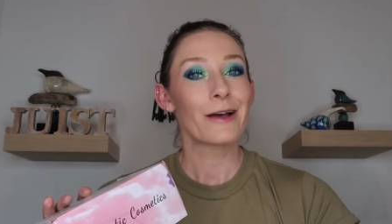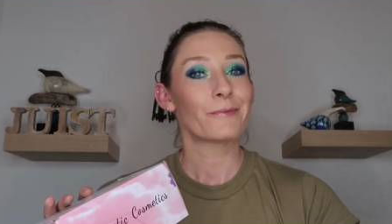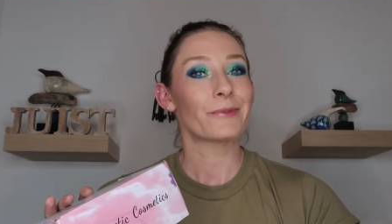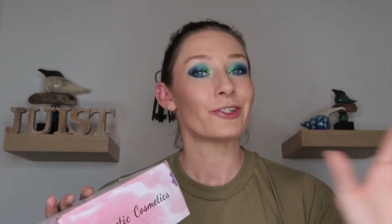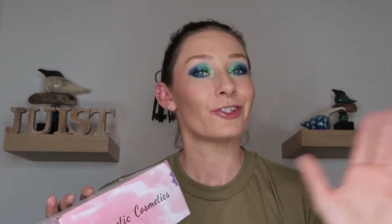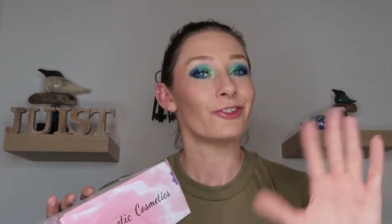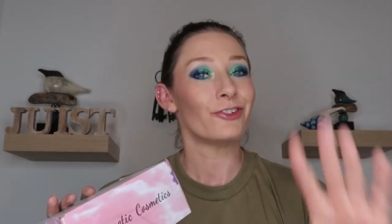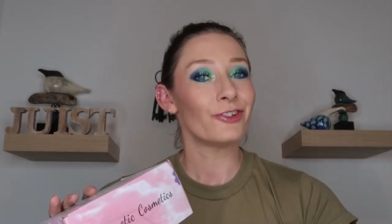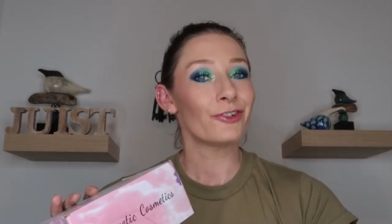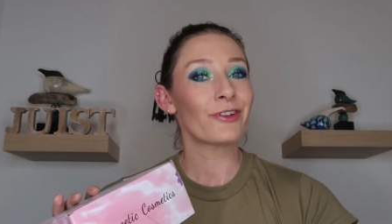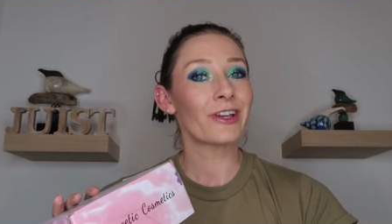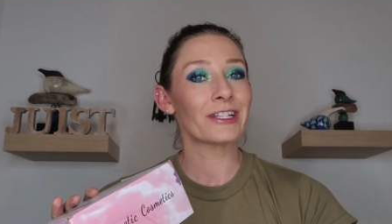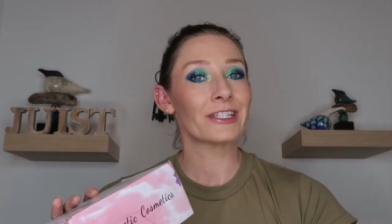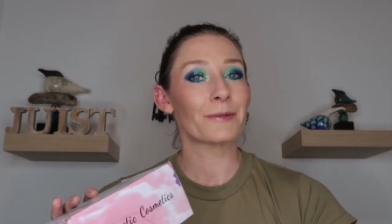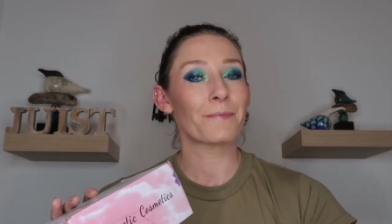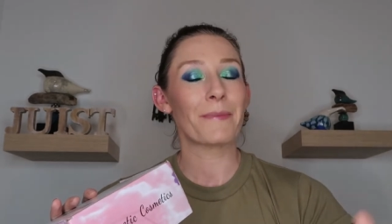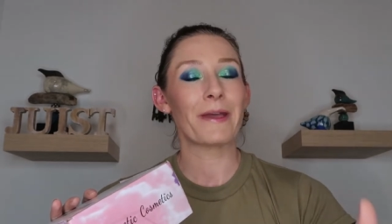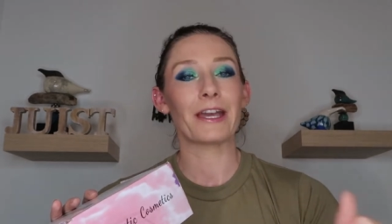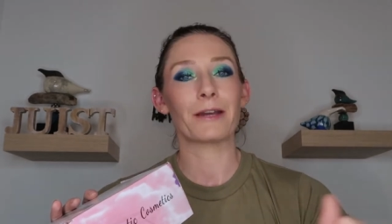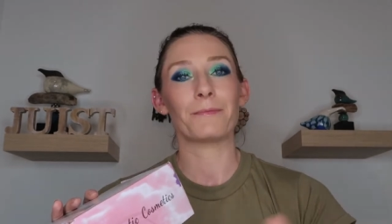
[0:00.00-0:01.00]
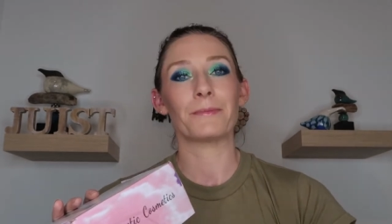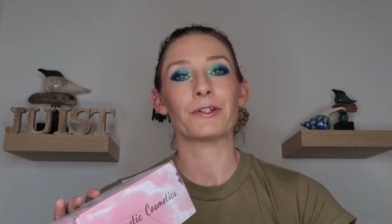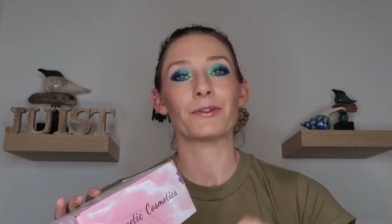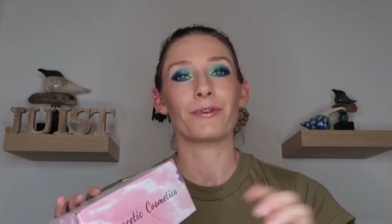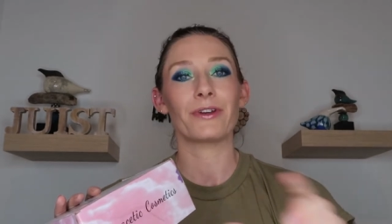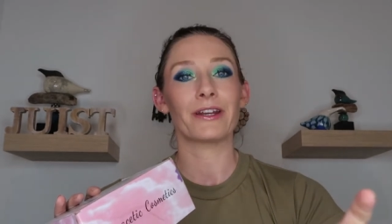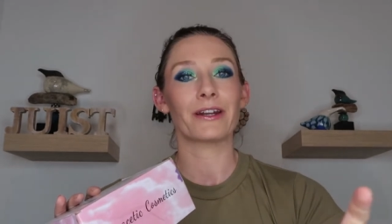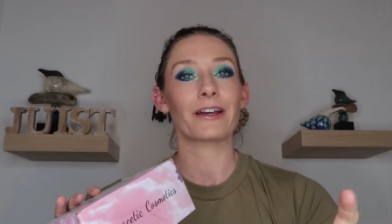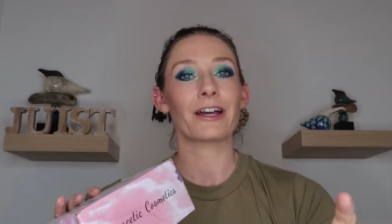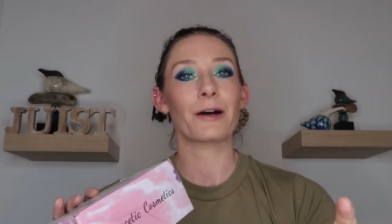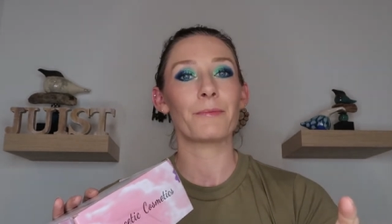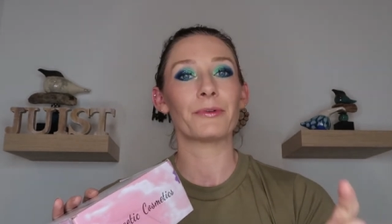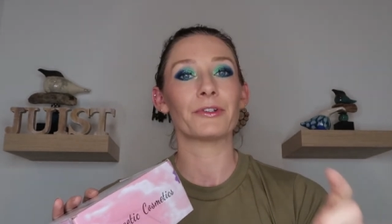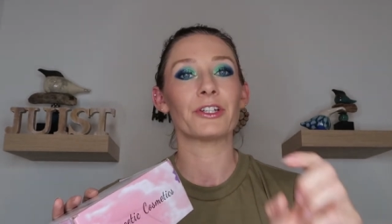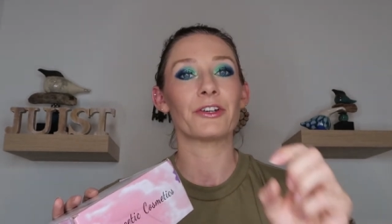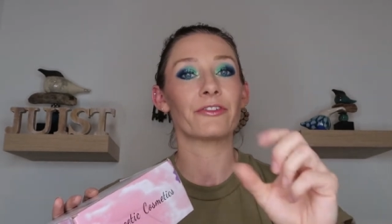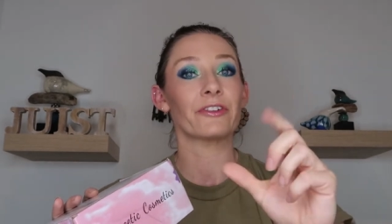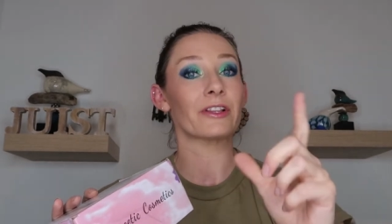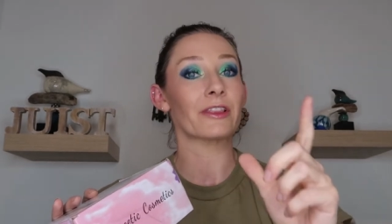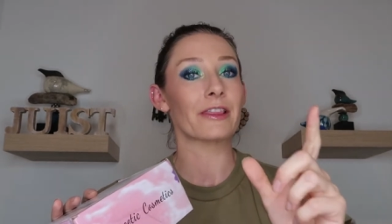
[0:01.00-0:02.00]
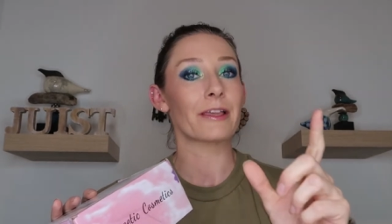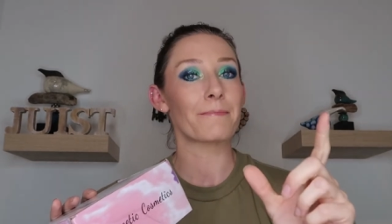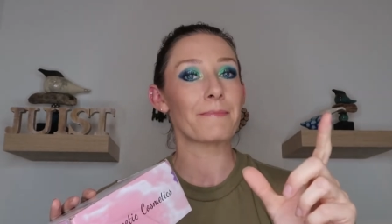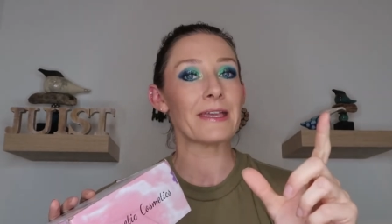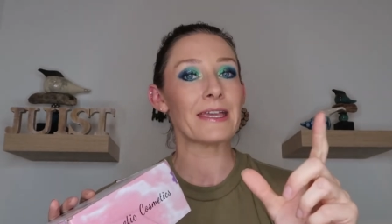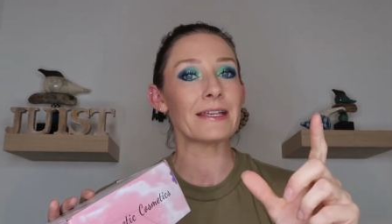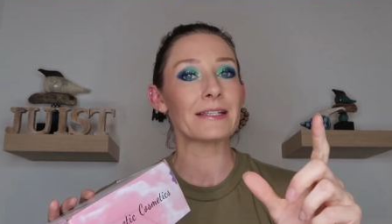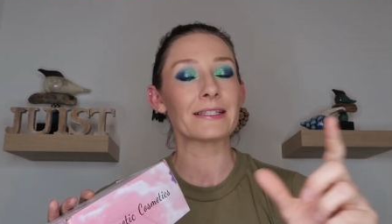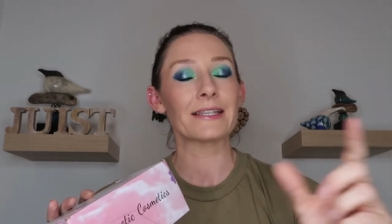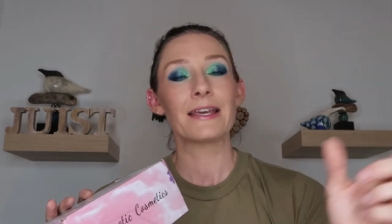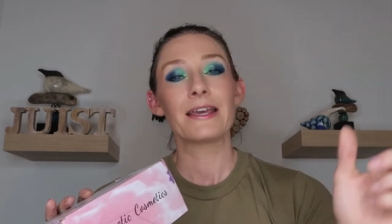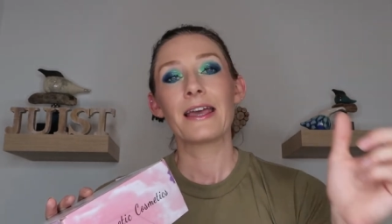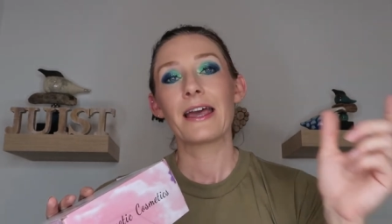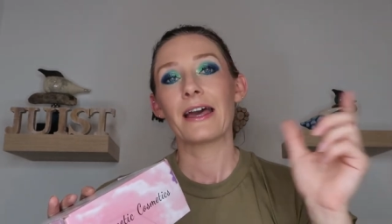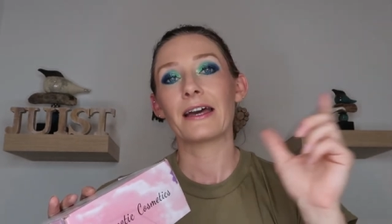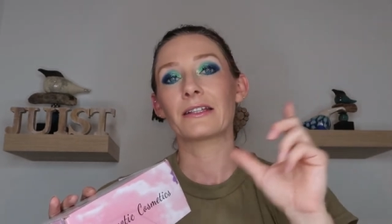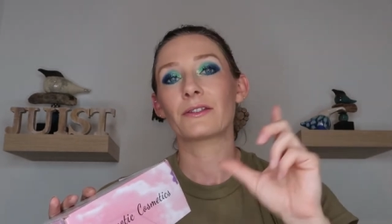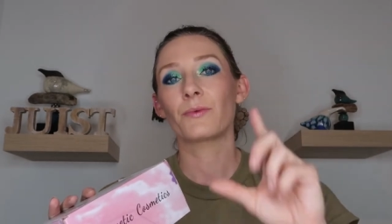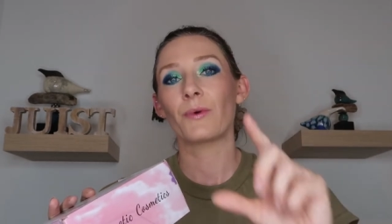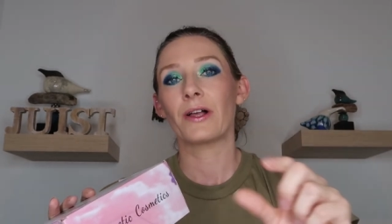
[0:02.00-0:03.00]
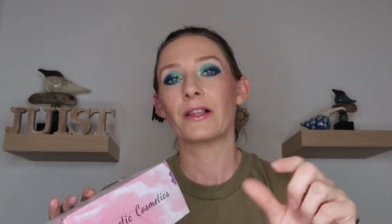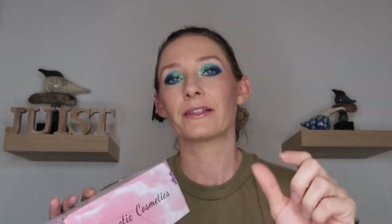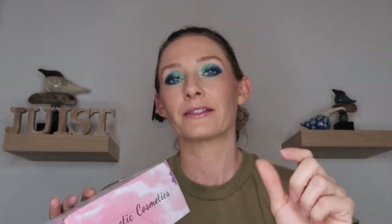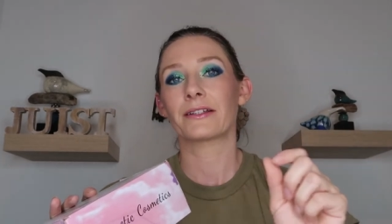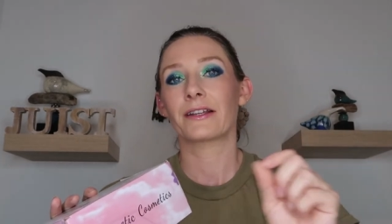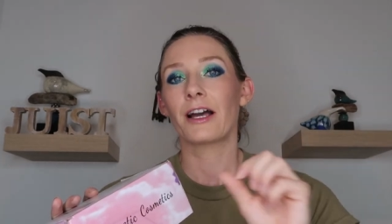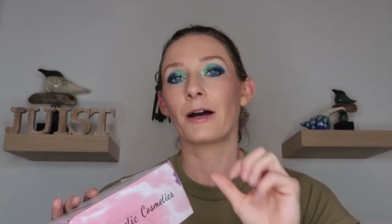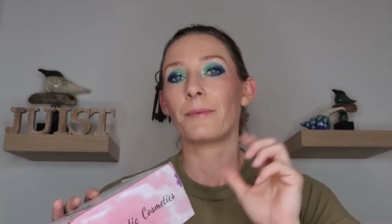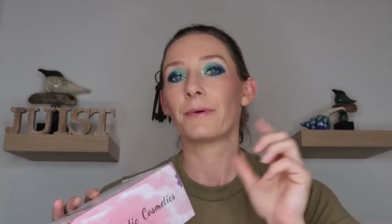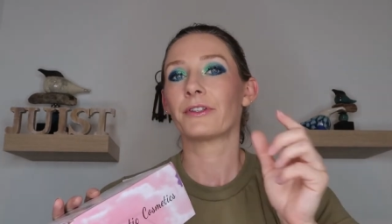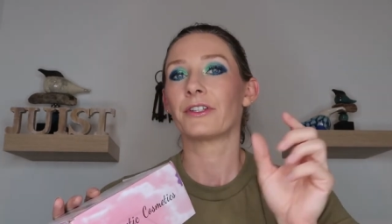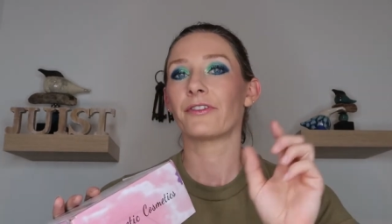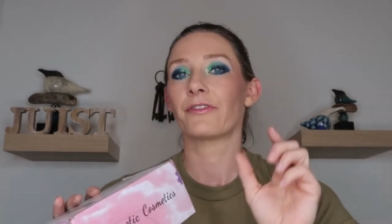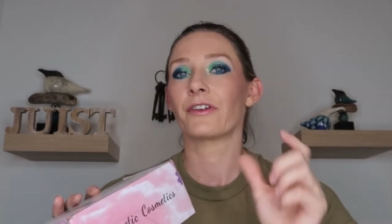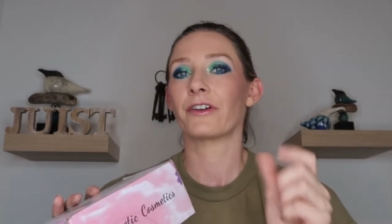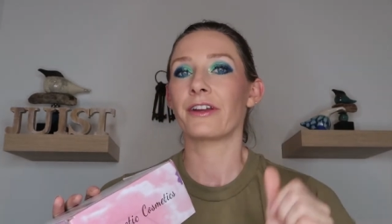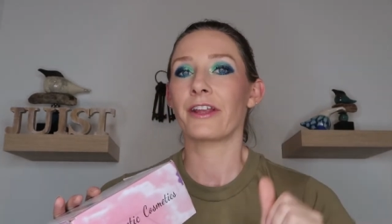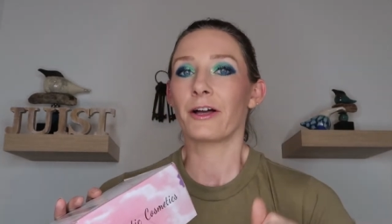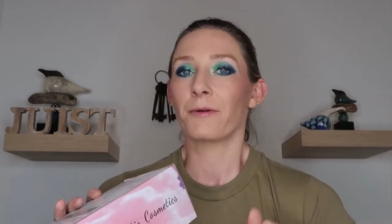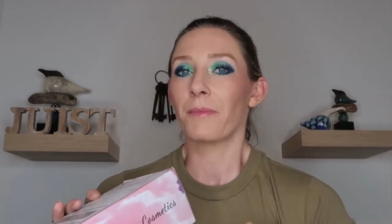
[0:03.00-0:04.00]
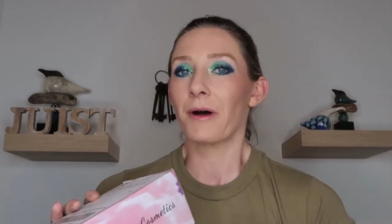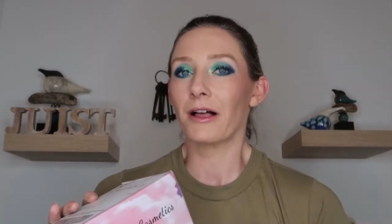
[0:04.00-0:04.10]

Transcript: But you do get to pick between a couple different lippies as well as a couple different nail